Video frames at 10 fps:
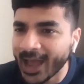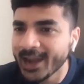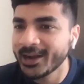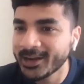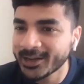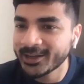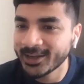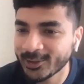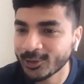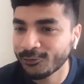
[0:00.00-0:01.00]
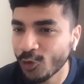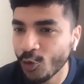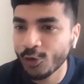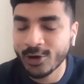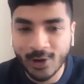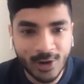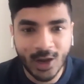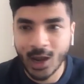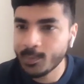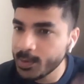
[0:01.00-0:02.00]
silent in the floor,
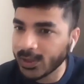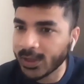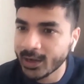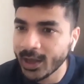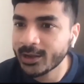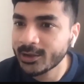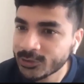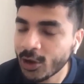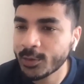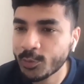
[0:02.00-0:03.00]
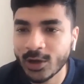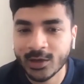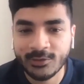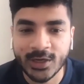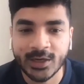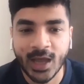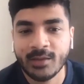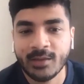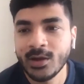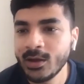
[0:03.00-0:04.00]
and people get like solid productivity
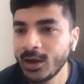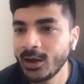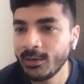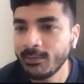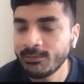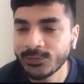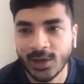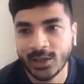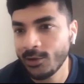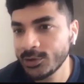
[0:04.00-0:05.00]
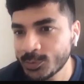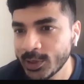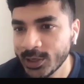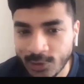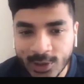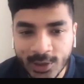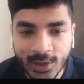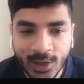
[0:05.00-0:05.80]
time. So yeah, that was pretty good.